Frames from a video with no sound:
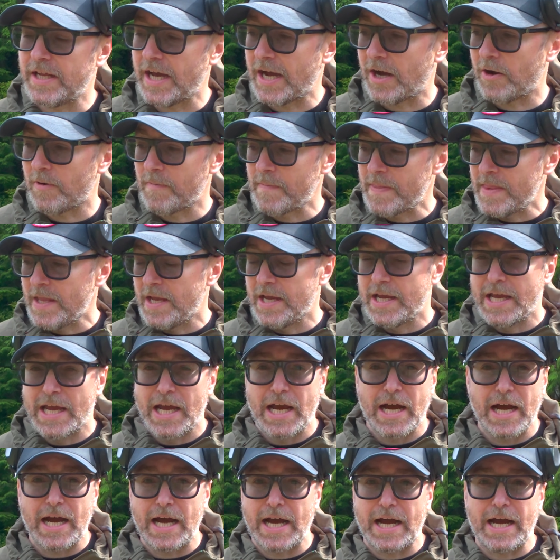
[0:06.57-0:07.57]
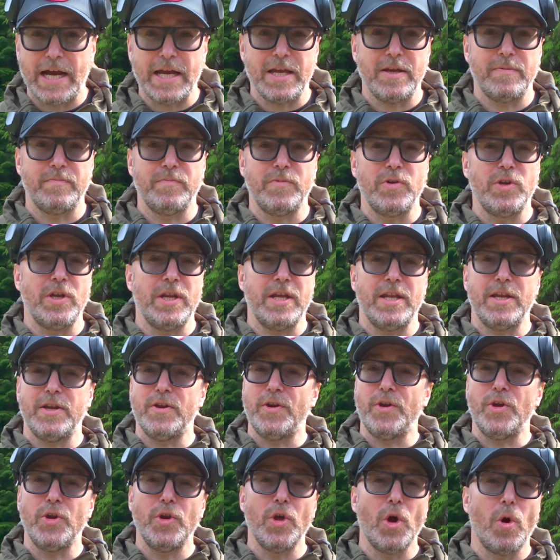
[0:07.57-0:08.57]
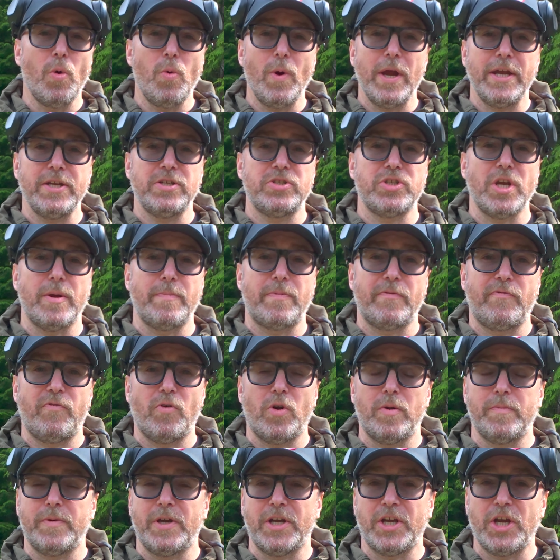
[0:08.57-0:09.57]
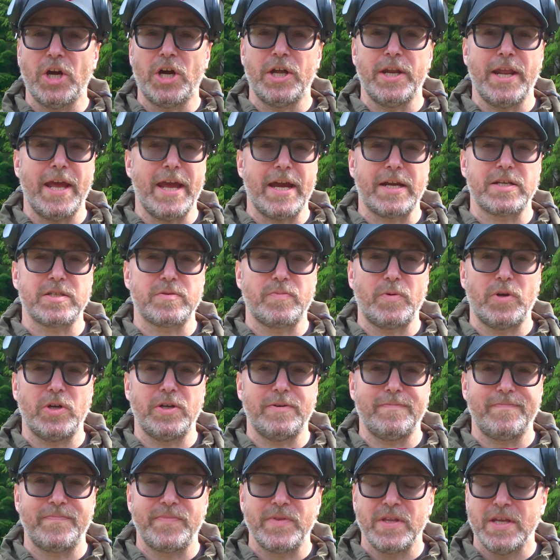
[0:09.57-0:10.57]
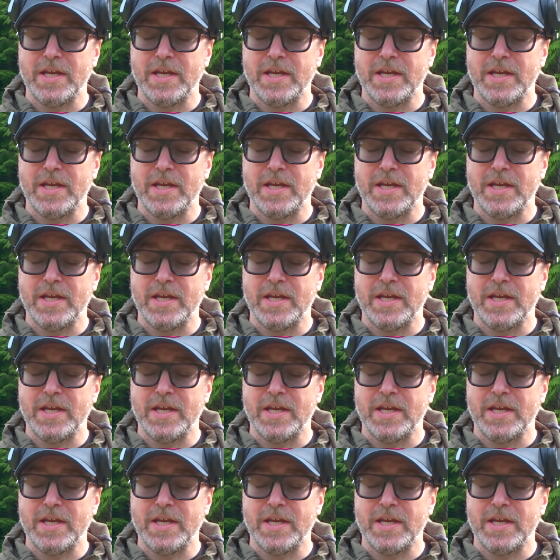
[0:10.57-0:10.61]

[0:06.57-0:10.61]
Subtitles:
Now, I am no way, shape, or form a gun expert.